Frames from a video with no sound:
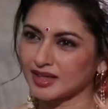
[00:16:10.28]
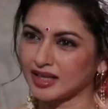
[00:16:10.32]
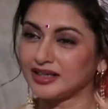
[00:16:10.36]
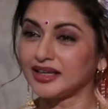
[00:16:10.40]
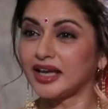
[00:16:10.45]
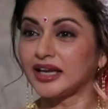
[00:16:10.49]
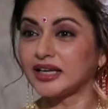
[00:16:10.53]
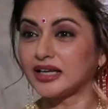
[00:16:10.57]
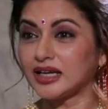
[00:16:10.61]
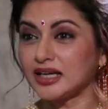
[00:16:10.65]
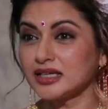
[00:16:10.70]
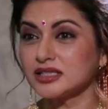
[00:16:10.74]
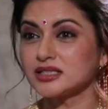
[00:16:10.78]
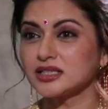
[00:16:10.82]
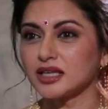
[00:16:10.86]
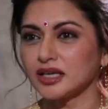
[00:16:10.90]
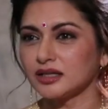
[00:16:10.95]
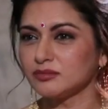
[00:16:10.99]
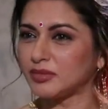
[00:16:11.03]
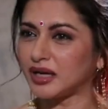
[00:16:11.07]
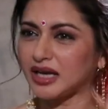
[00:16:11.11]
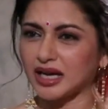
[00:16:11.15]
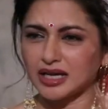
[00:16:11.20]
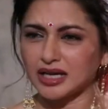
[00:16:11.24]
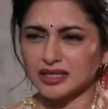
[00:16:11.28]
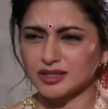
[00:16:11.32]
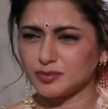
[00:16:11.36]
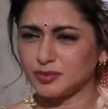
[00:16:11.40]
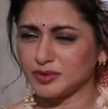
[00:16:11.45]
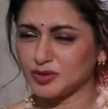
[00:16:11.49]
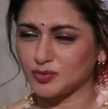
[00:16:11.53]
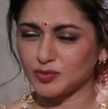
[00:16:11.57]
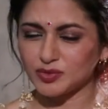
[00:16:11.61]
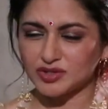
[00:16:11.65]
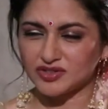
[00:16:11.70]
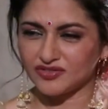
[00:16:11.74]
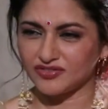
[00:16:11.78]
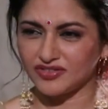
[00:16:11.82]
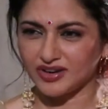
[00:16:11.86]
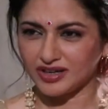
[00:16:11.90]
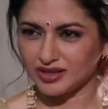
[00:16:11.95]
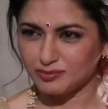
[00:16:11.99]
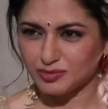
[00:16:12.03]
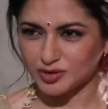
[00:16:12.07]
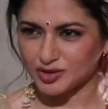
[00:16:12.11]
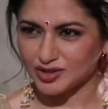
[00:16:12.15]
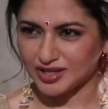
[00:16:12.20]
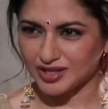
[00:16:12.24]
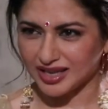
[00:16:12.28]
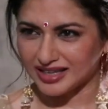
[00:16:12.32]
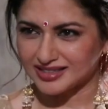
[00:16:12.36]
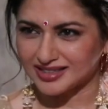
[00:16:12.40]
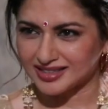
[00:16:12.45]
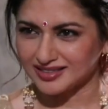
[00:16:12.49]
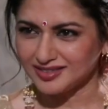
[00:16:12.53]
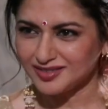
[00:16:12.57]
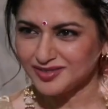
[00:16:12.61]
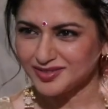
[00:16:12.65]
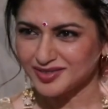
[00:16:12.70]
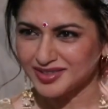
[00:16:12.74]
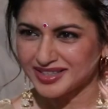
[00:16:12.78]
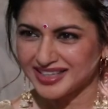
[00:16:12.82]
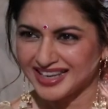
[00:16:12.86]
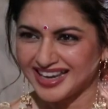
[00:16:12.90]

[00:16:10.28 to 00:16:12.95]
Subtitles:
Like I said, my husband was very possessive.